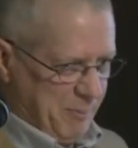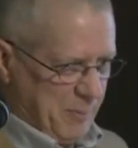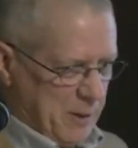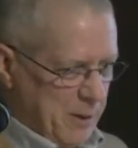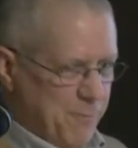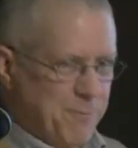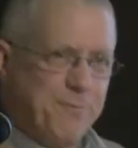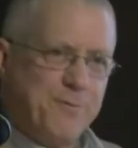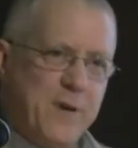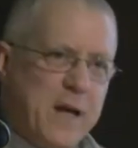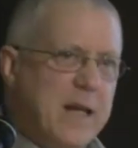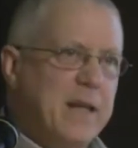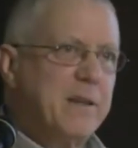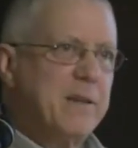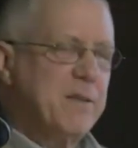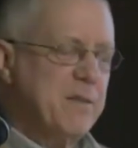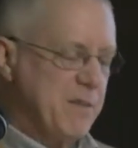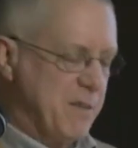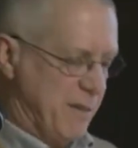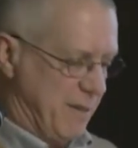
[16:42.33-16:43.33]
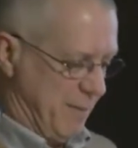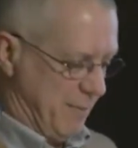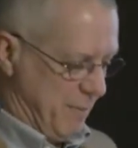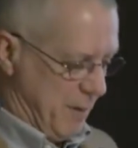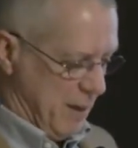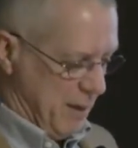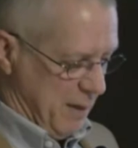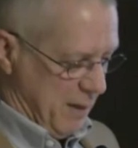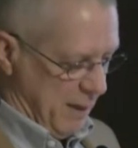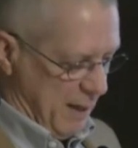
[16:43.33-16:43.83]
defends
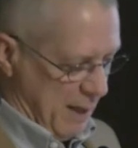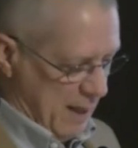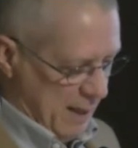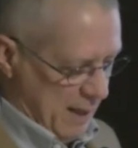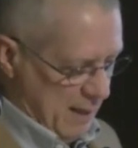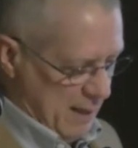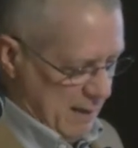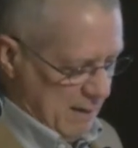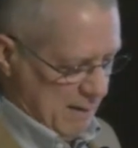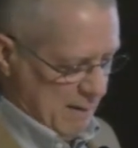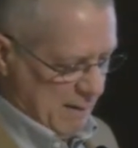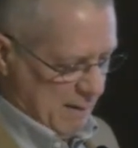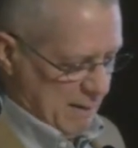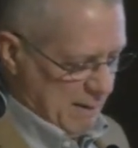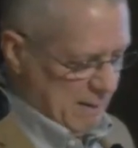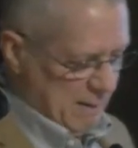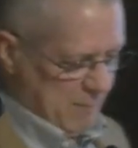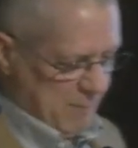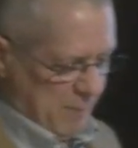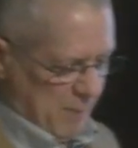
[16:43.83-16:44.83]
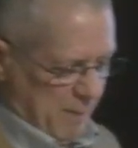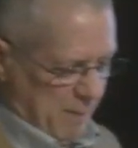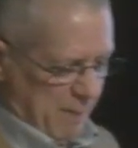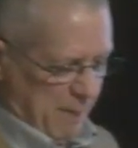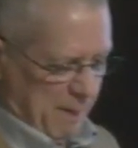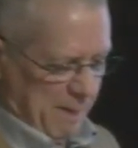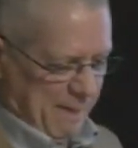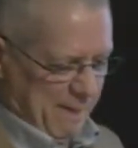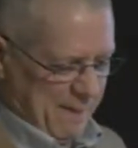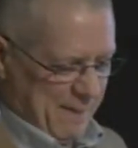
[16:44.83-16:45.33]
a, uh,
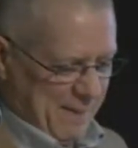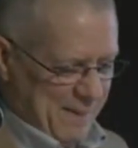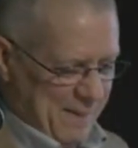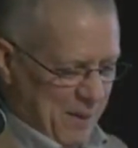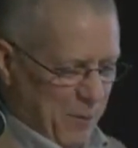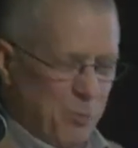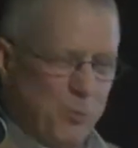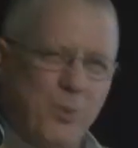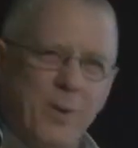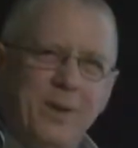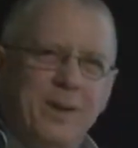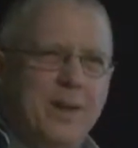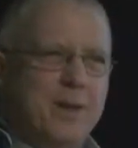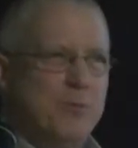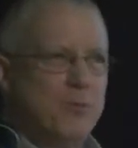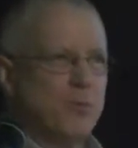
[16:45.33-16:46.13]
a really